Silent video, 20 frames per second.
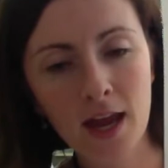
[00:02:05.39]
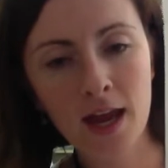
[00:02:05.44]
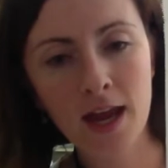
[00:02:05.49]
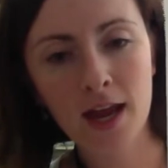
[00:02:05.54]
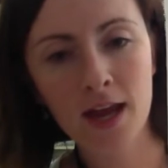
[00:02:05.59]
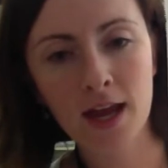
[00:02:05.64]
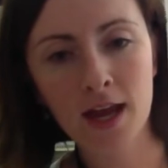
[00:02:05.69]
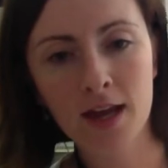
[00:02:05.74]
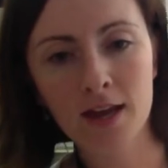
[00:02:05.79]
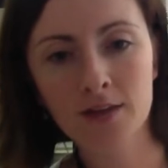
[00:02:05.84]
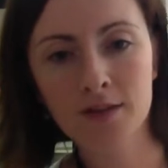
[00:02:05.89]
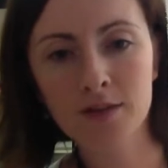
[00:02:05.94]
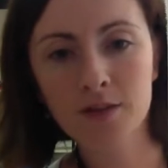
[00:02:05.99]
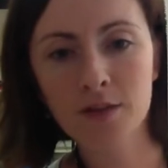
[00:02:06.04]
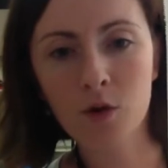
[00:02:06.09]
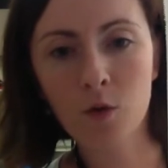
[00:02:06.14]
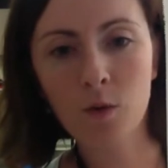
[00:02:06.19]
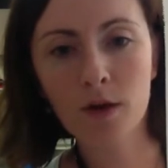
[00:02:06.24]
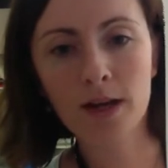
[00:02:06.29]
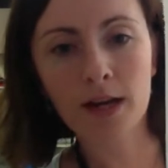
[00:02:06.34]
And
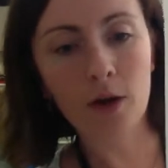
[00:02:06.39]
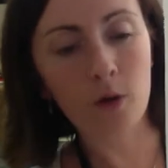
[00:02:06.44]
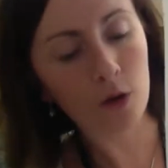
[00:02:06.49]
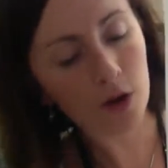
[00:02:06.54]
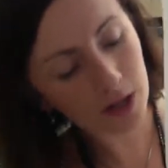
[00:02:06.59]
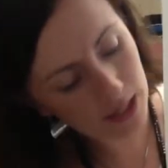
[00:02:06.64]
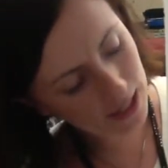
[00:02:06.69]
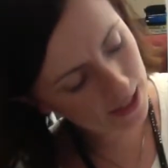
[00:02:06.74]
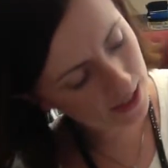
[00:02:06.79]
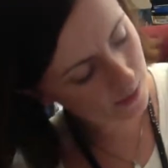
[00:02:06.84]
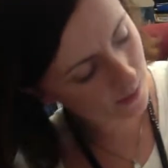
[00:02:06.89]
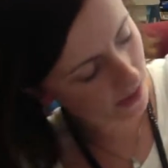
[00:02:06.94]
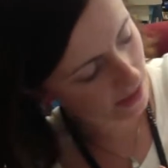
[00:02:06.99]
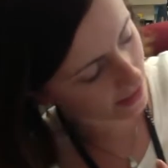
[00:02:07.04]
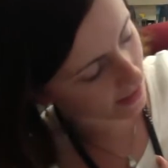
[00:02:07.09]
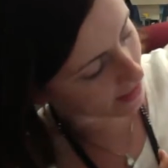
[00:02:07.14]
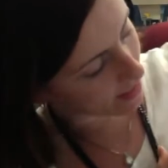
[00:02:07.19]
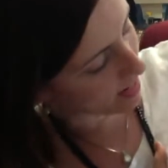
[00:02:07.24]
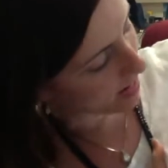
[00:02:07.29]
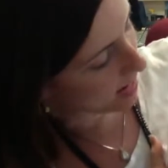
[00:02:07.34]
so when I organized my
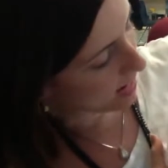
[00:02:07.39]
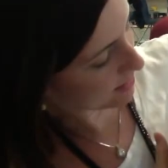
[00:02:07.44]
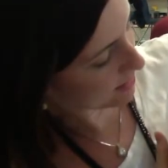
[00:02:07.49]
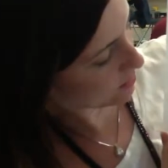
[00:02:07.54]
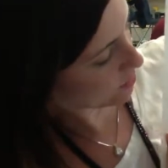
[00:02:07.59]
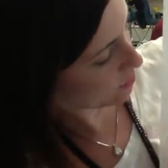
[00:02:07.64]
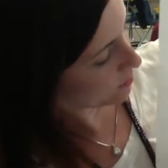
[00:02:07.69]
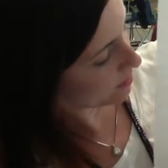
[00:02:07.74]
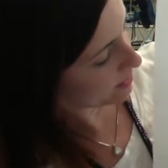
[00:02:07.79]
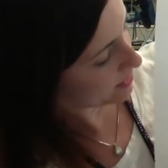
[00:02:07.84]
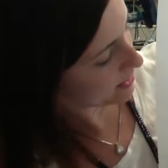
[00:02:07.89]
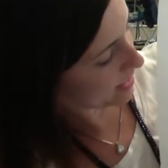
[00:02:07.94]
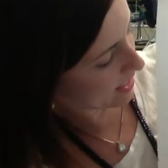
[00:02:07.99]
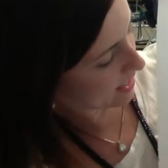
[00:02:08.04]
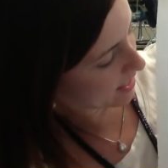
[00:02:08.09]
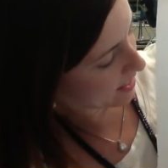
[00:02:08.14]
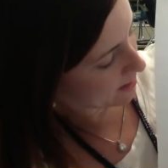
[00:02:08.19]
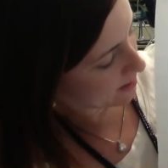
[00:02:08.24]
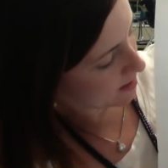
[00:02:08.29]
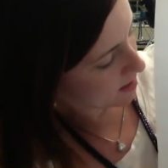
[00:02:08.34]
data, I noticed I
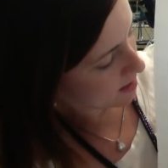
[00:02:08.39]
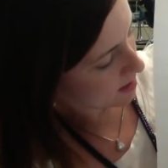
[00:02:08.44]
had